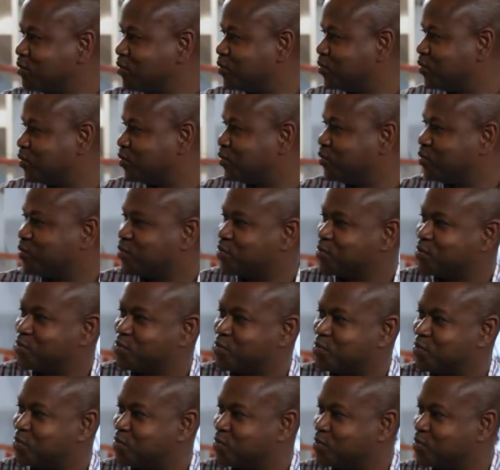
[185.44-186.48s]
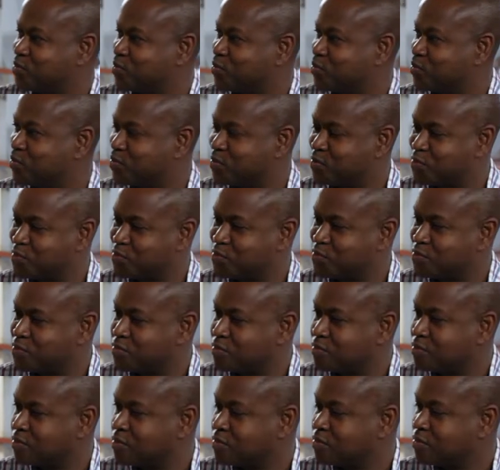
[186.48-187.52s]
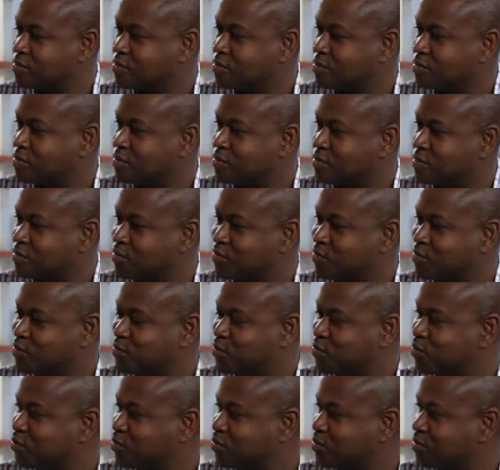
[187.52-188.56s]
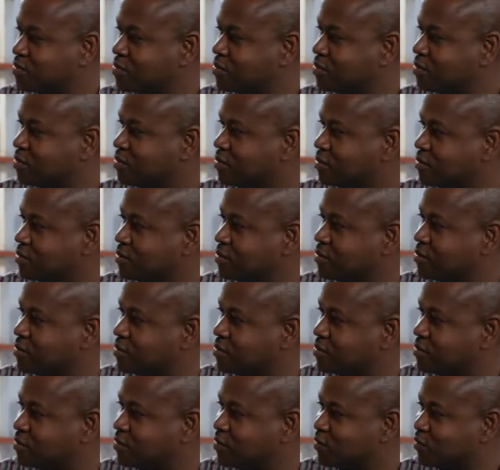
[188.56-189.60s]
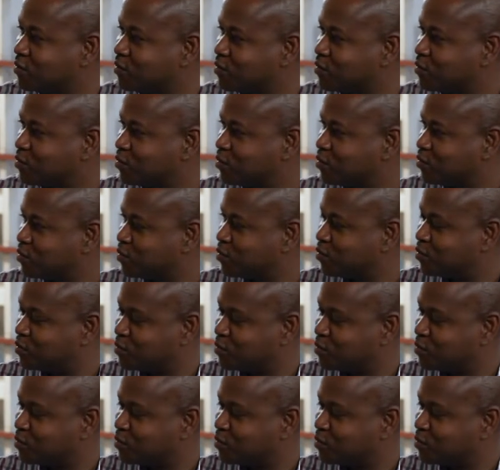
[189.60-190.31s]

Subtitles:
(silent)